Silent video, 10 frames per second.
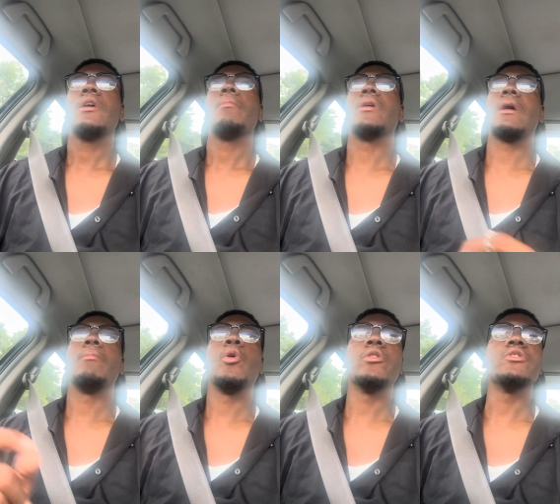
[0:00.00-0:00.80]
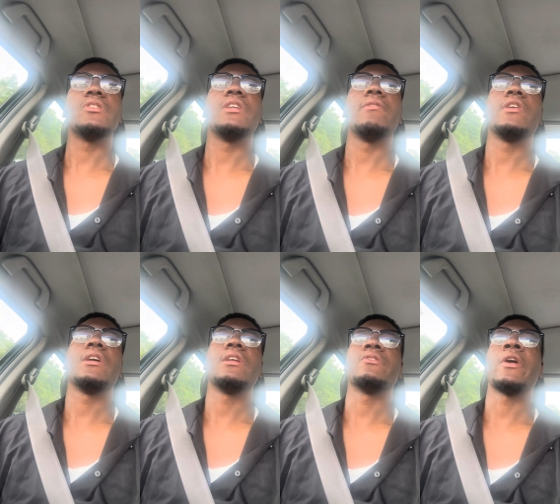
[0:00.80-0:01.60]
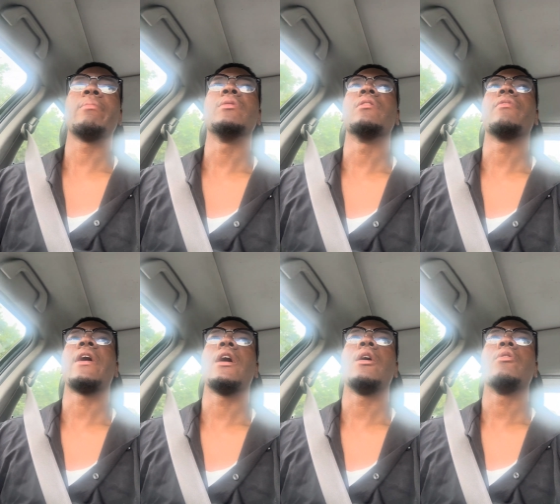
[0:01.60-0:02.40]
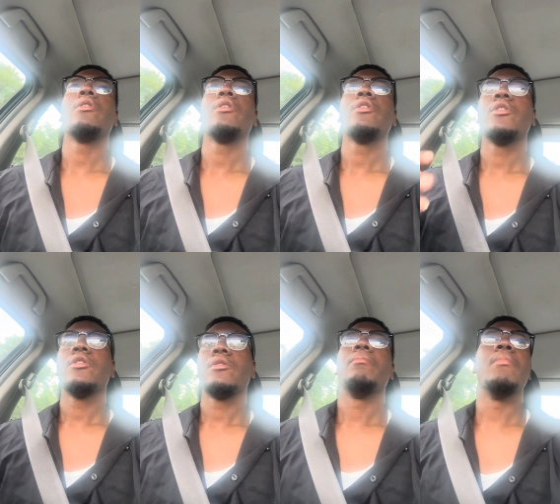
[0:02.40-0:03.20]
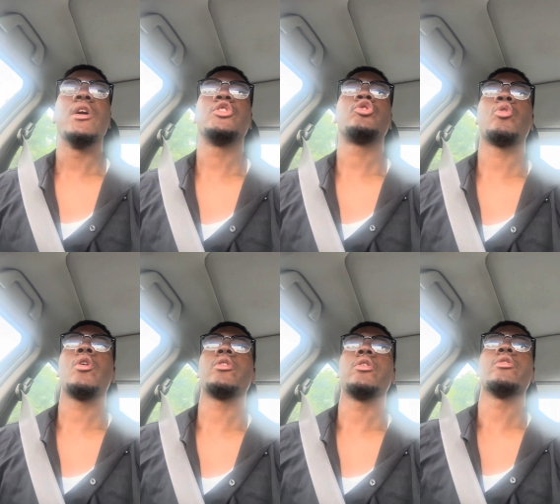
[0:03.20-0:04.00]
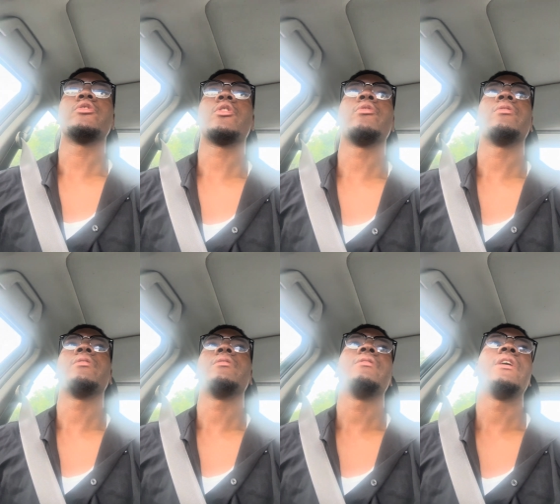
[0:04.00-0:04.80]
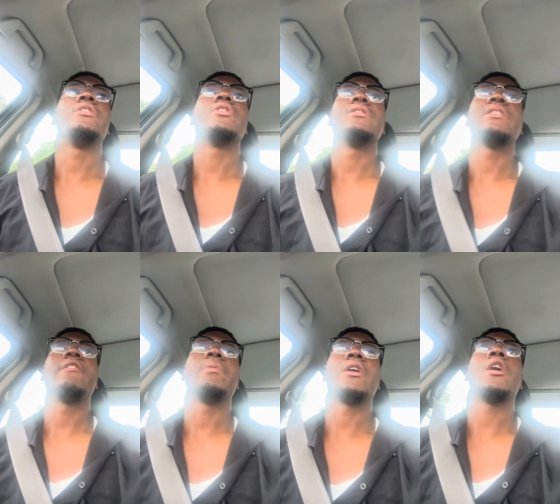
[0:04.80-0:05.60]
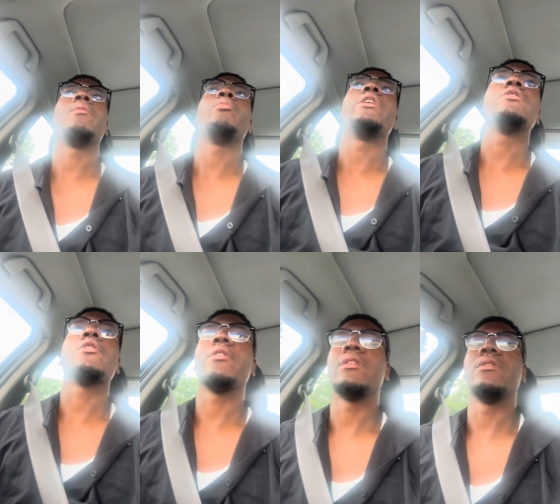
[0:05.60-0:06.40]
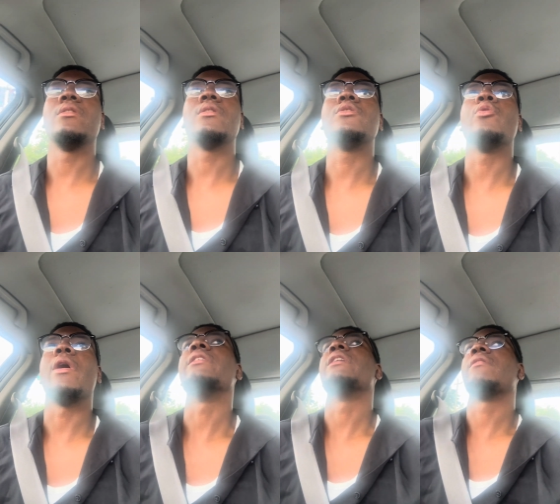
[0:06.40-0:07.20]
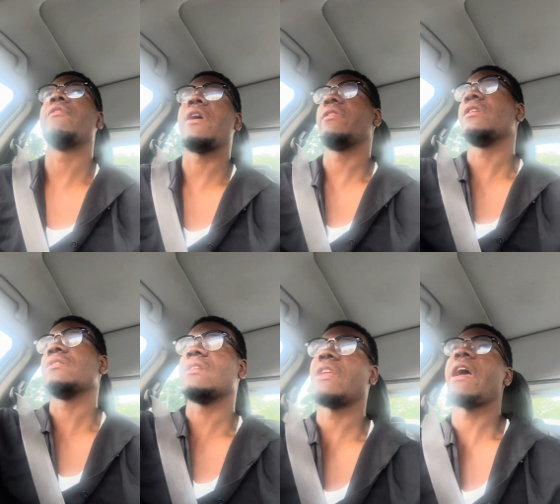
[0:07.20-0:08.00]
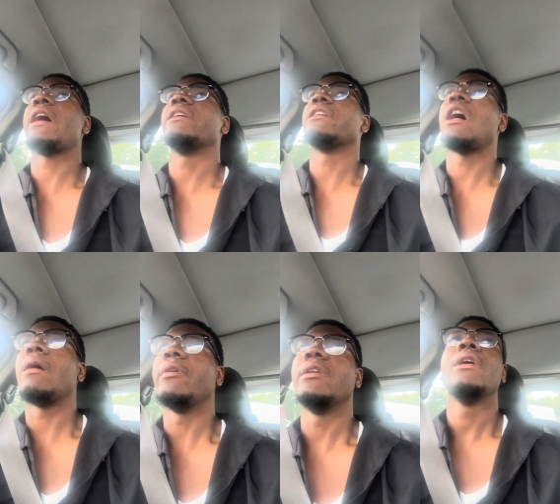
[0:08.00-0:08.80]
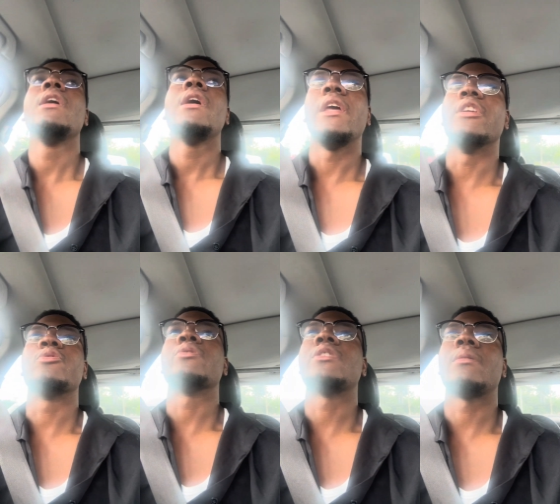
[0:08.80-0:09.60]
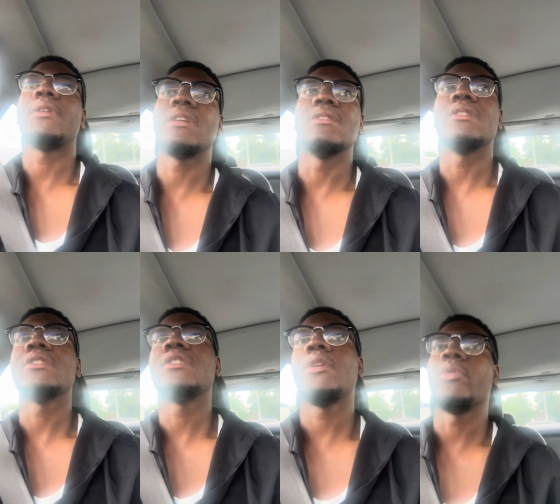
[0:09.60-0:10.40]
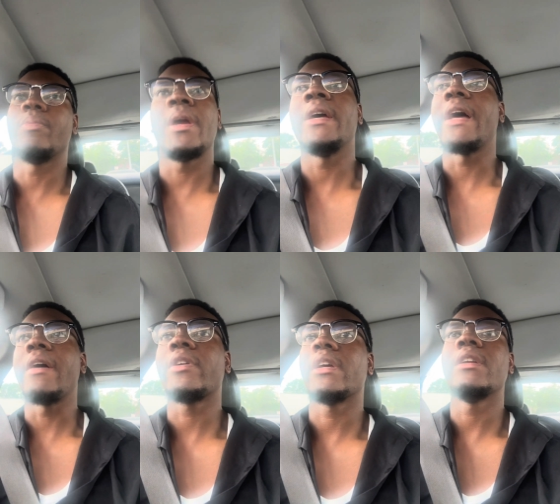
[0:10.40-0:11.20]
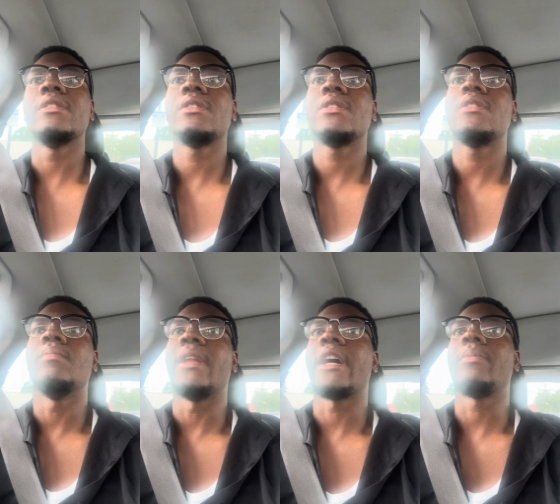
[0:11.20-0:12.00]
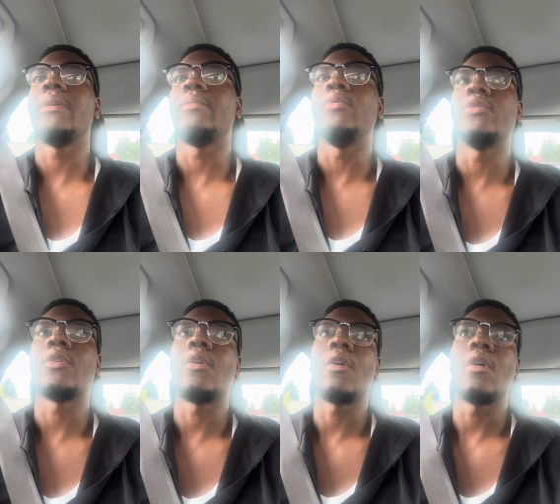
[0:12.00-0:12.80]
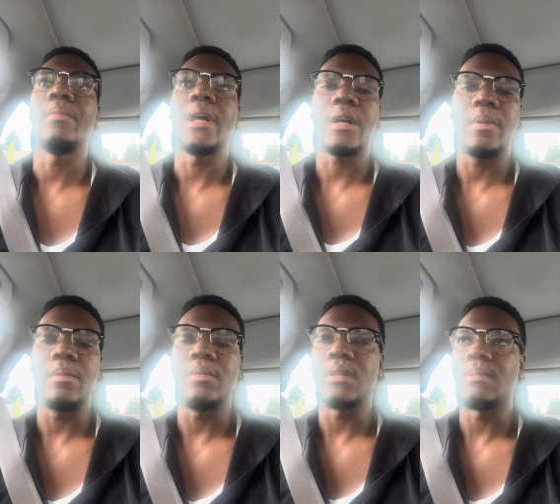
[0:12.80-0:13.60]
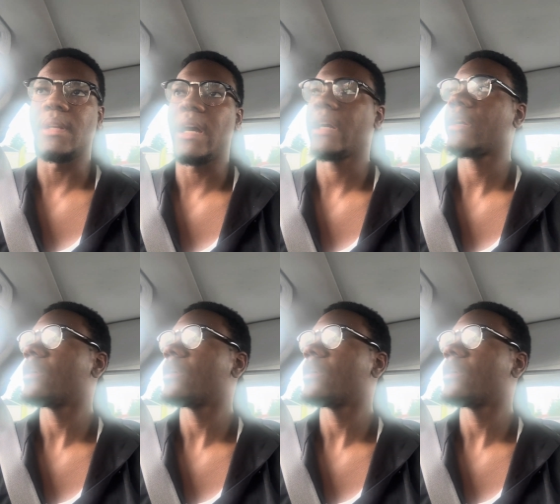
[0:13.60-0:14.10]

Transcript: but I'm more just giving an example of how much stronger certain nations have become when they started to identify things that they had in common. And this was something consistent with Pan Africanists, black people who saw all black people as black,